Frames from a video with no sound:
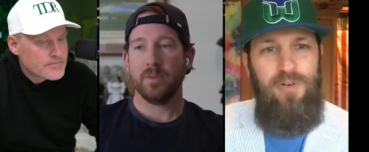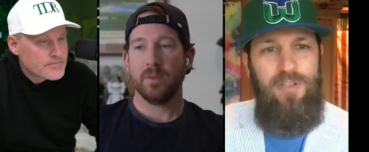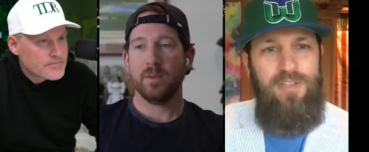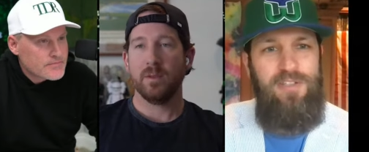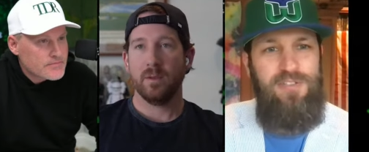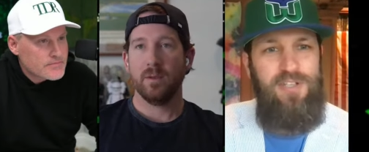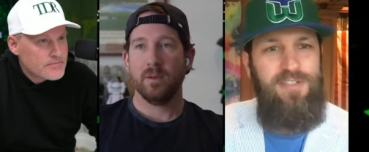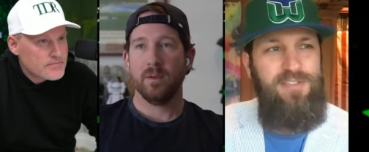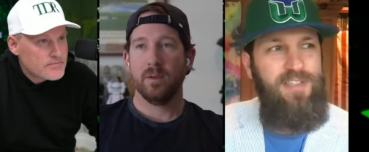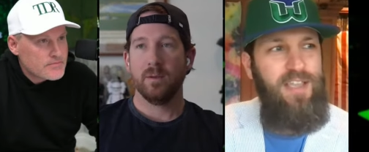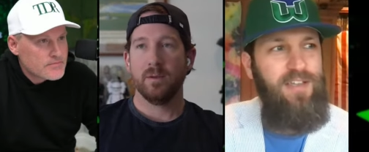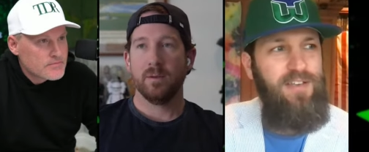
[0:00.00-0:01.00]
Speaker 1: really
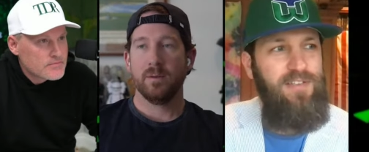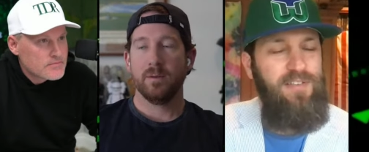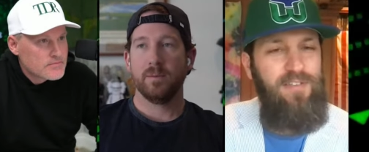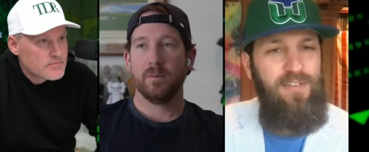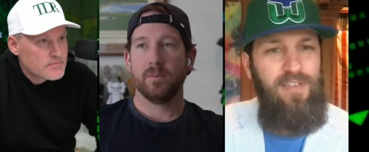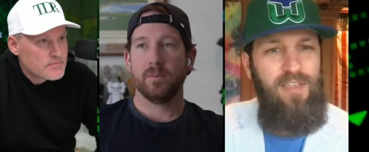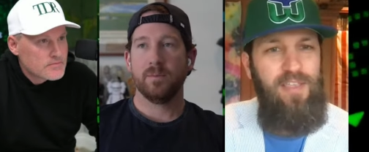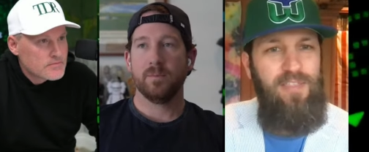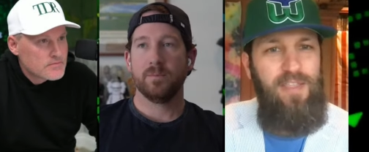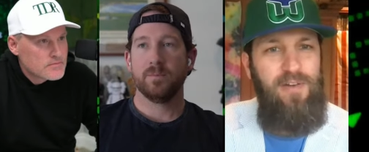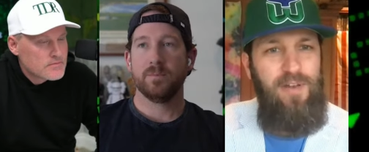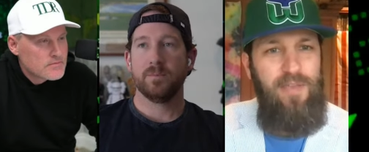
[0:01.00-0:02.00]
shuts down, it
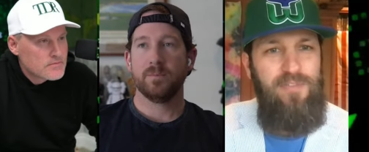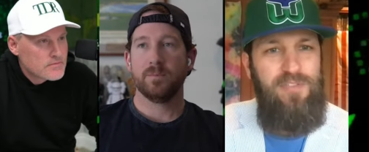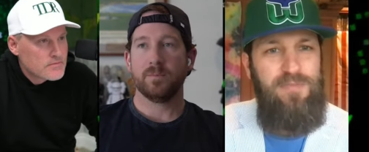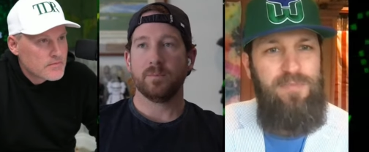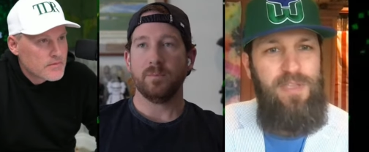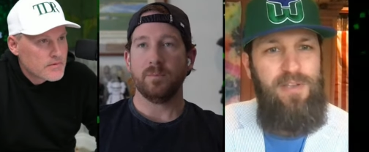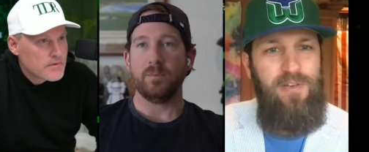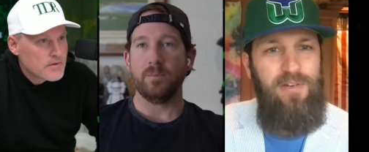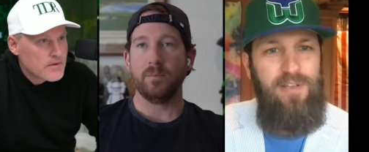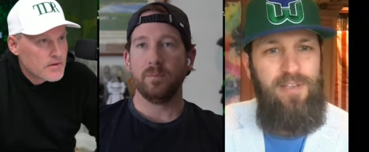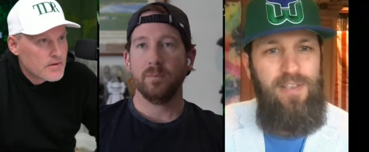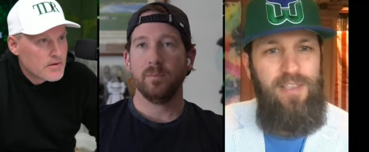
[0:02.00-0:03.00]
and they don't have a
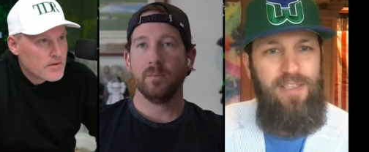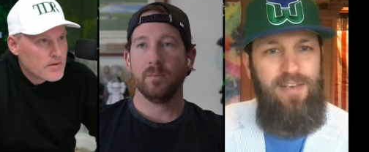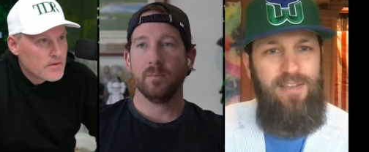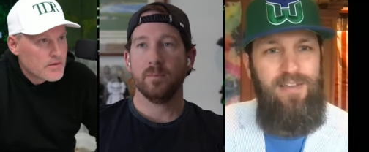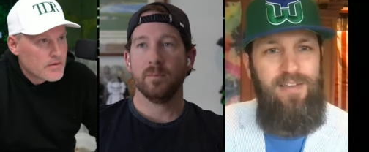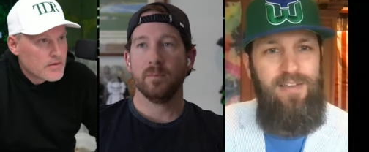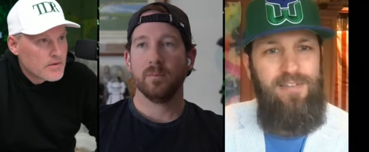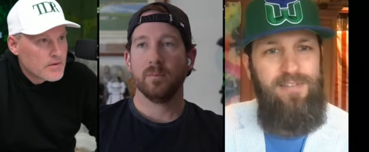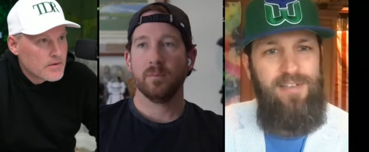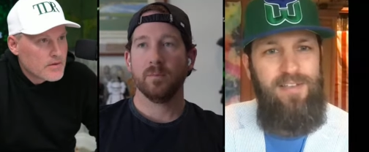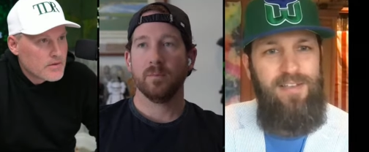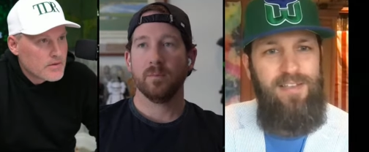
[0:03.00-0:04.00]
speaker, it it uh,
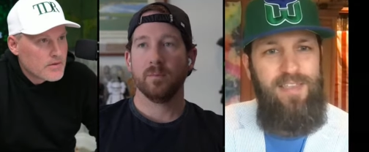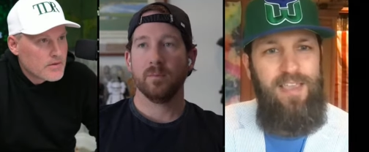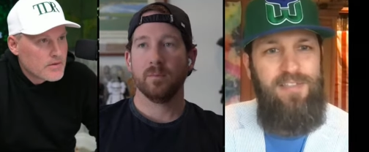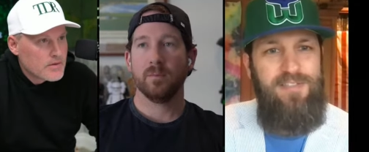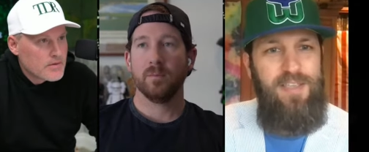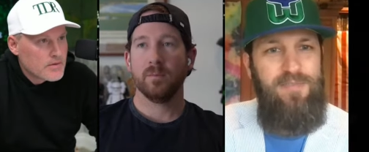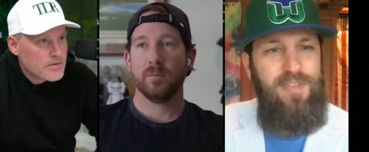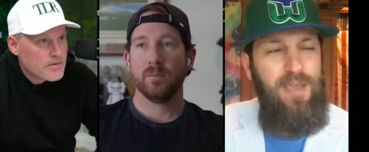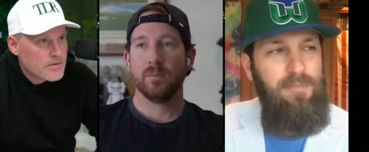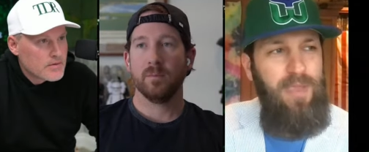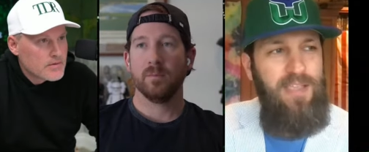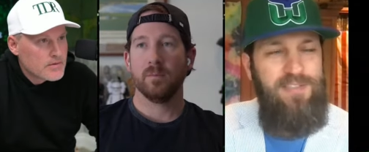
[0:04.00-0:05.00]
yeah, safe's
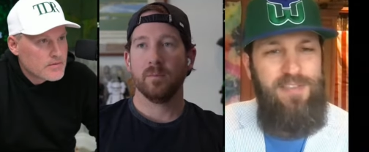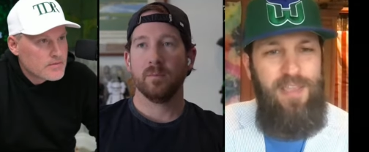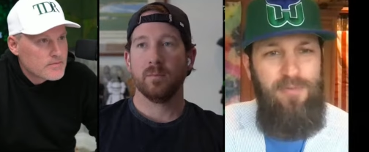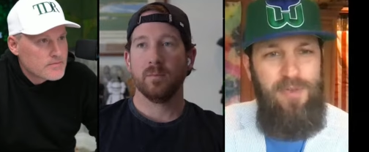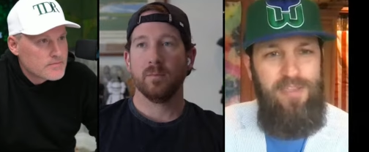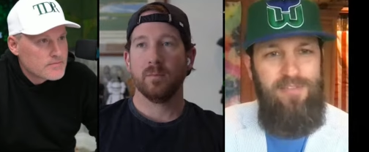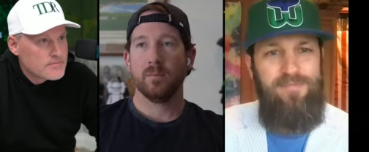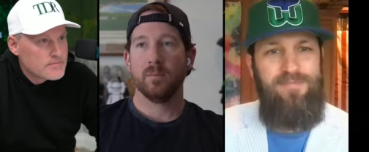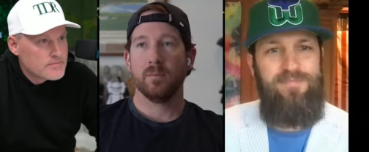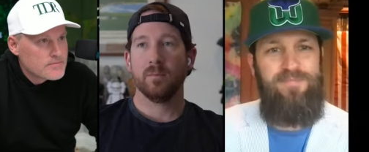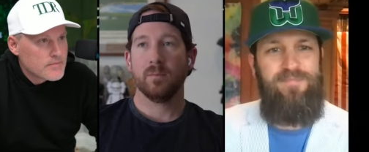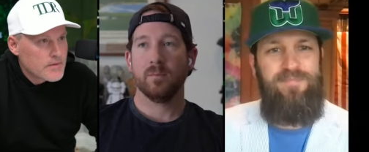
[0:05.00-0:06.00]
not passing that week.
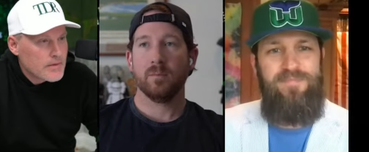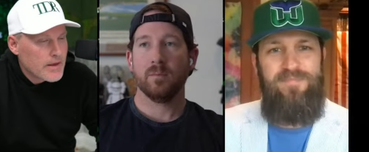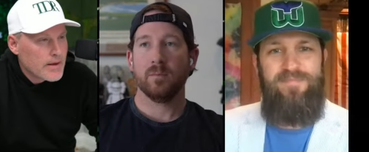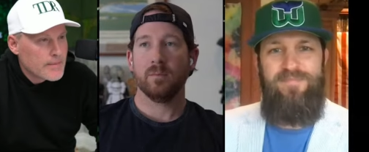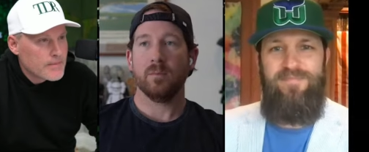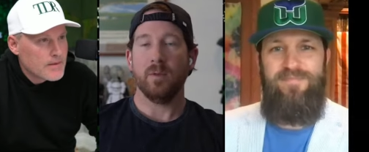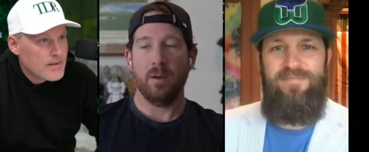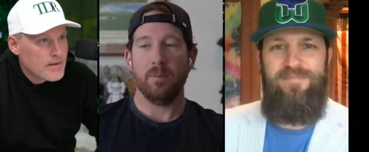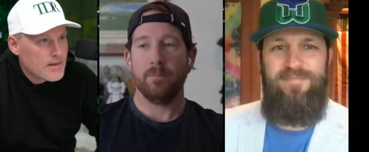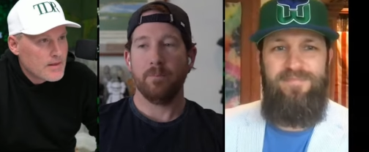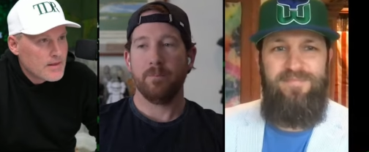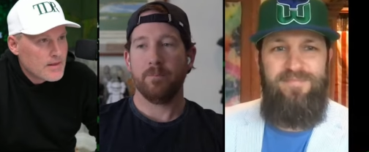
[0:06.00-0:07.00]
Speaker 2: Yeah. yeah.
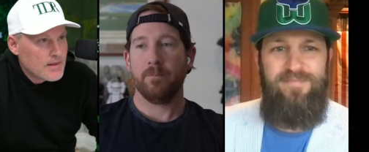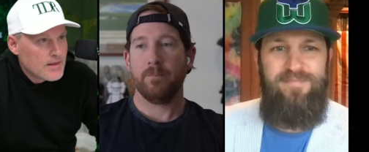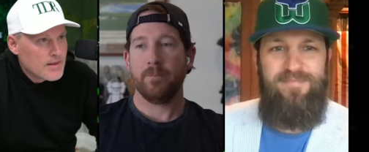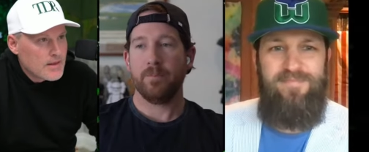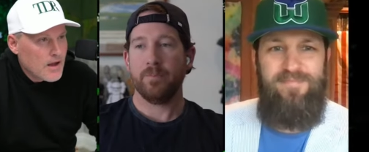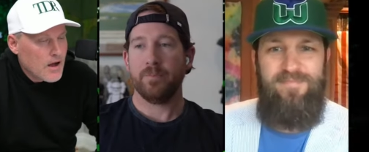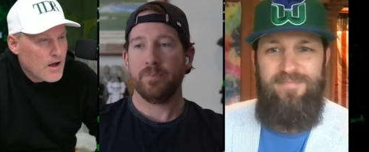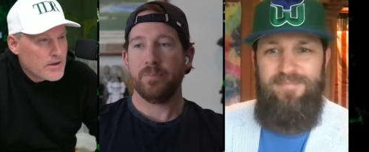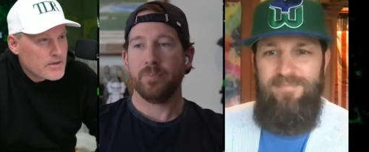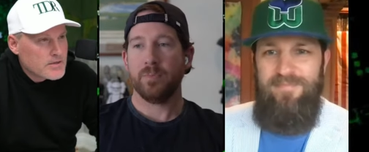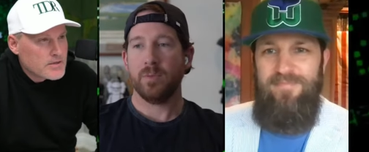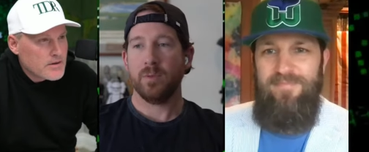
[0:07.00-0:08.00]

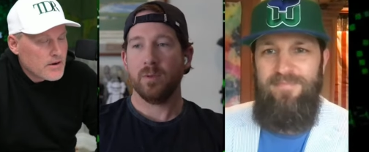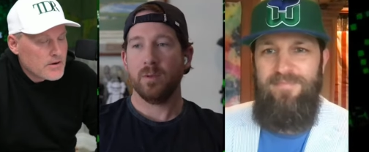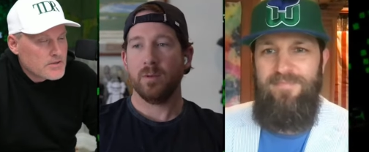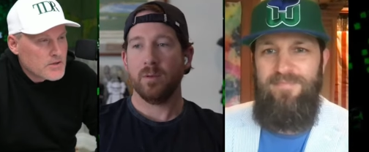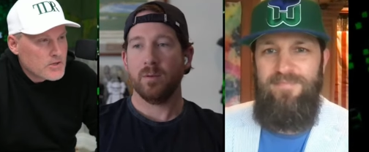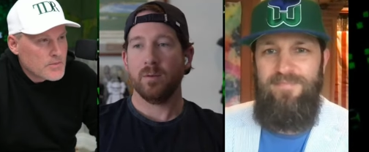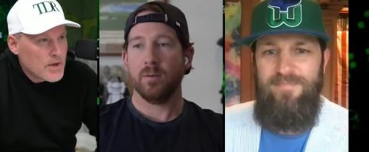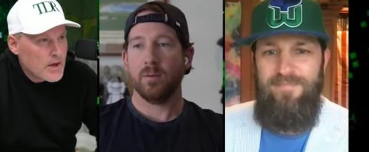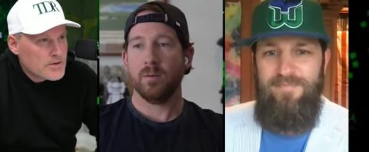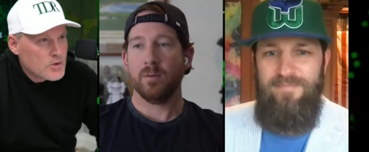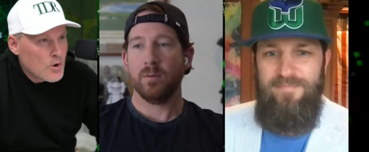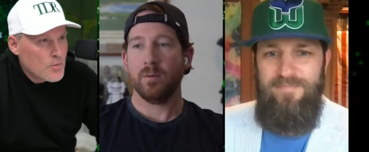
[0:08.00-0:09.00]
August, or excuse me,
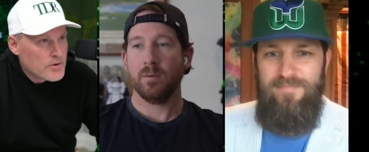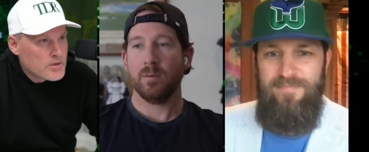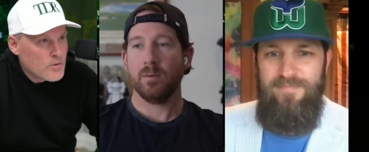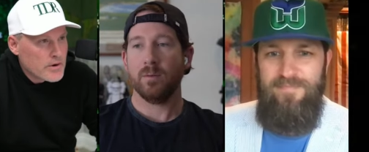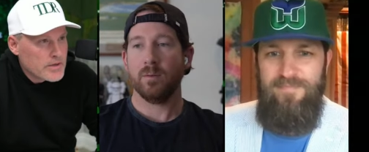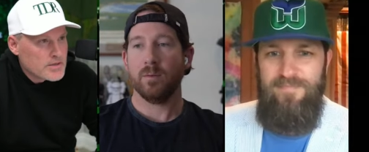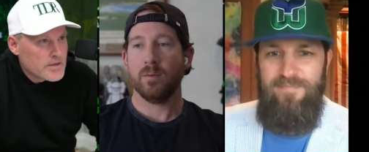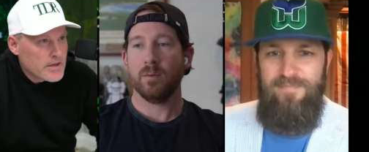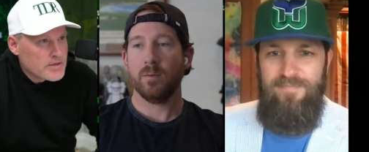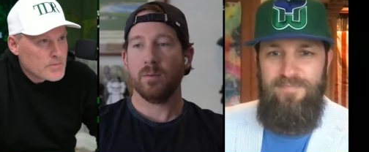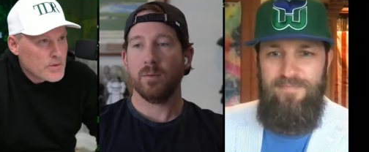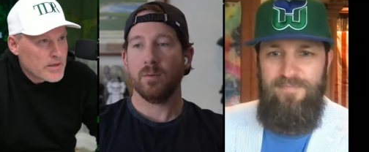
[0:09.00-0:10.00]
October 26th,
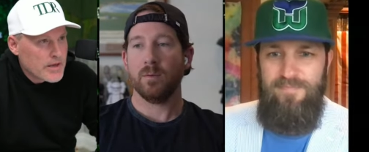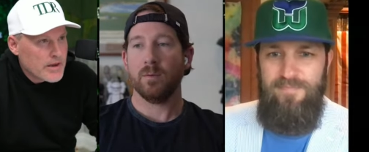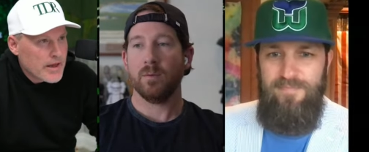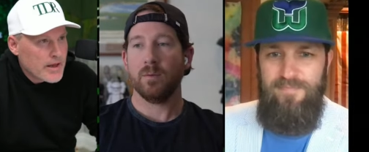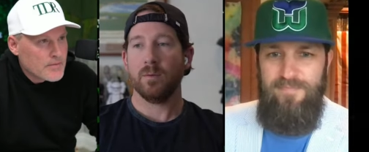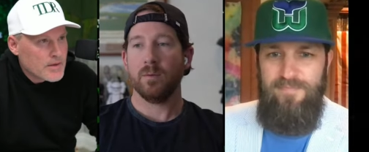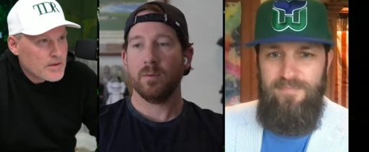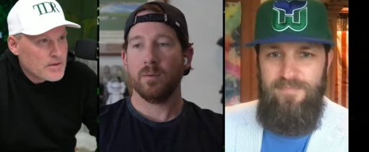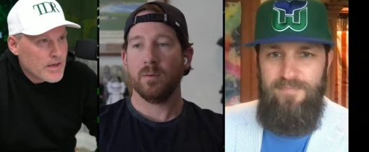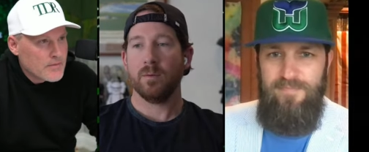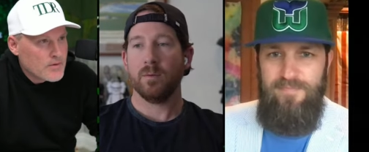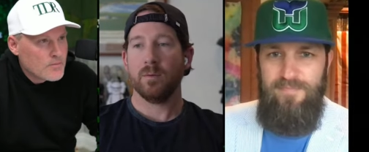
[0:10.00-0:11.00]
we then had the
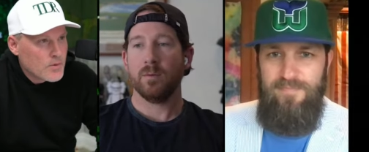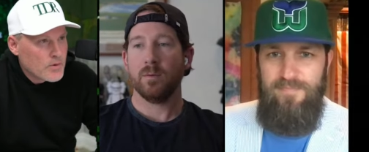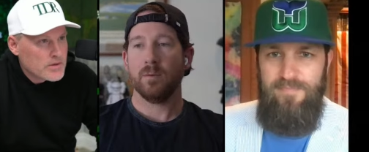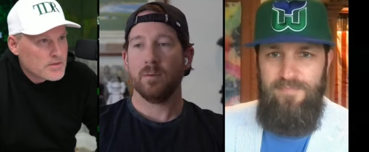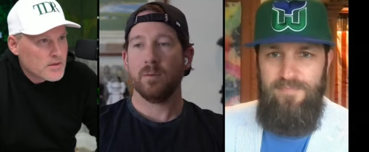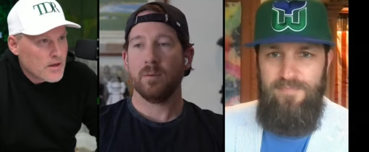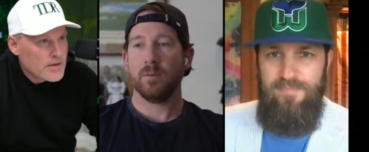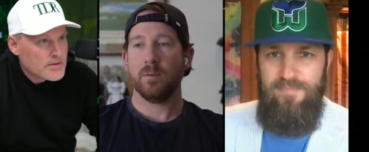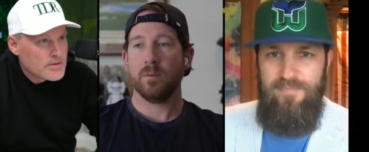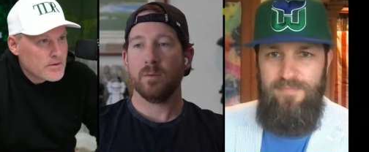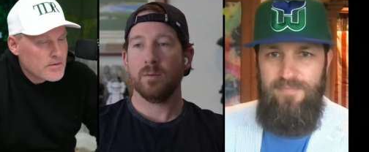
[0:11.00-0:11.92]
David Boies lawsuit.